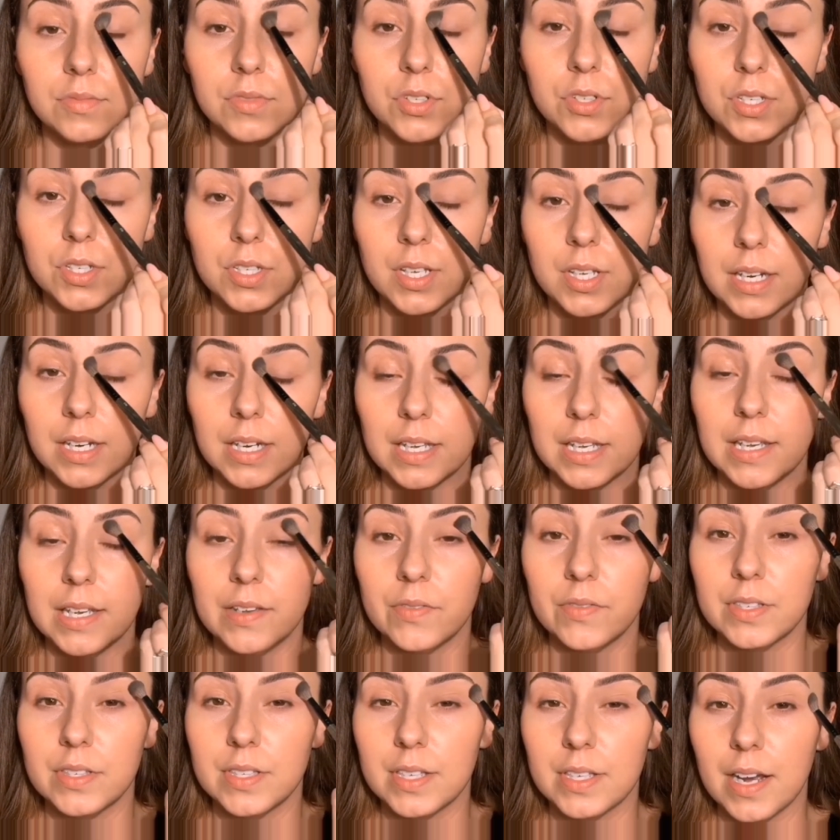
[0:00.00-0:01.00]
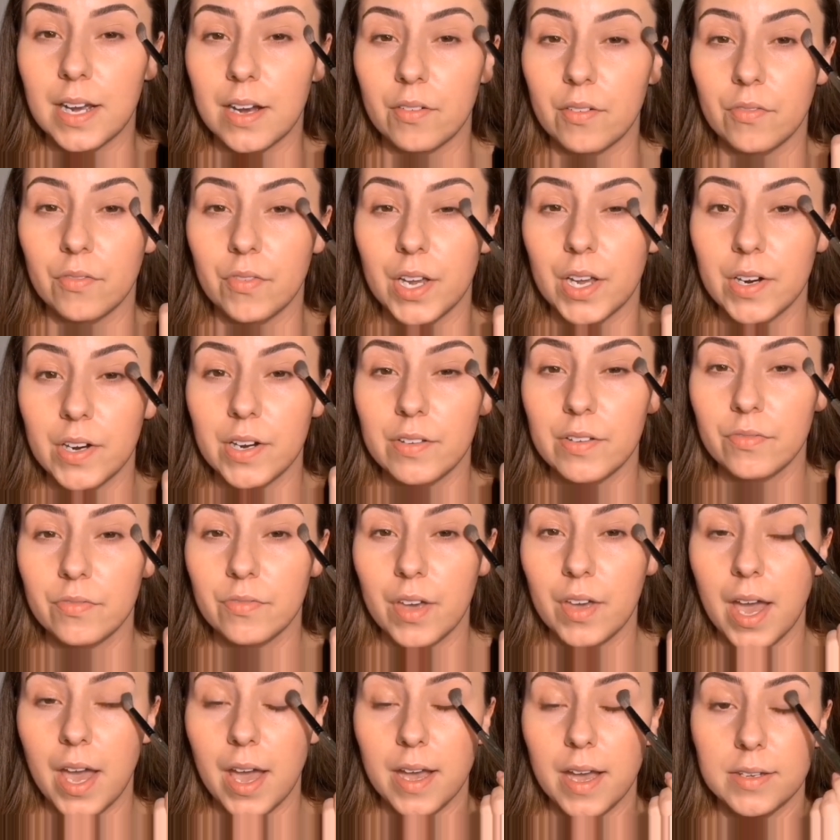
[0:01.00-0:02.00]
Just kind of evens it out very
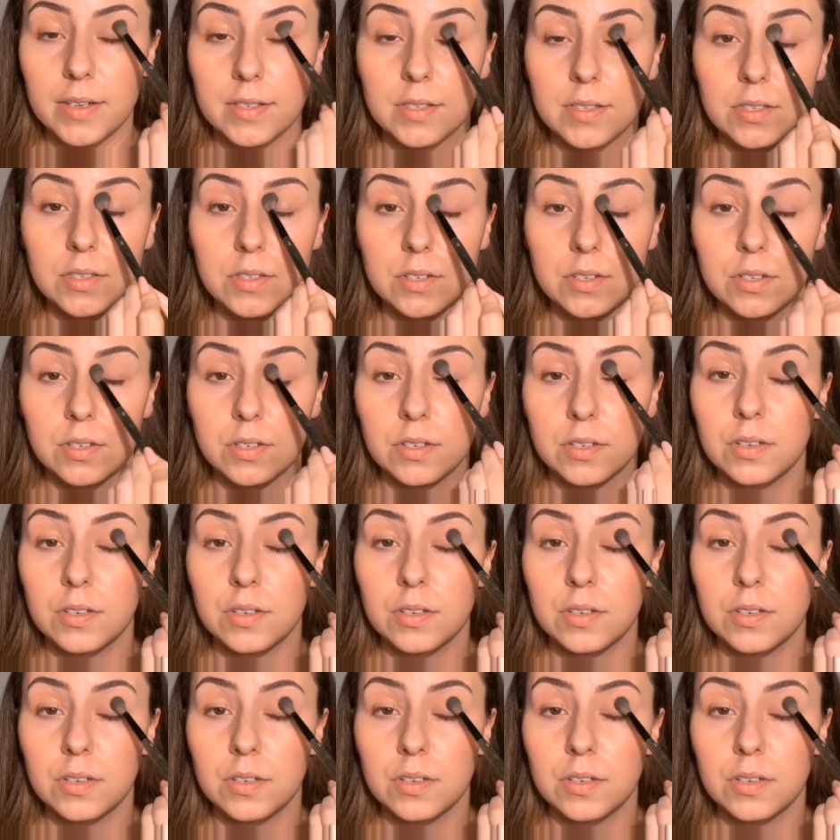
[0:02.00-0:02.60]
fast.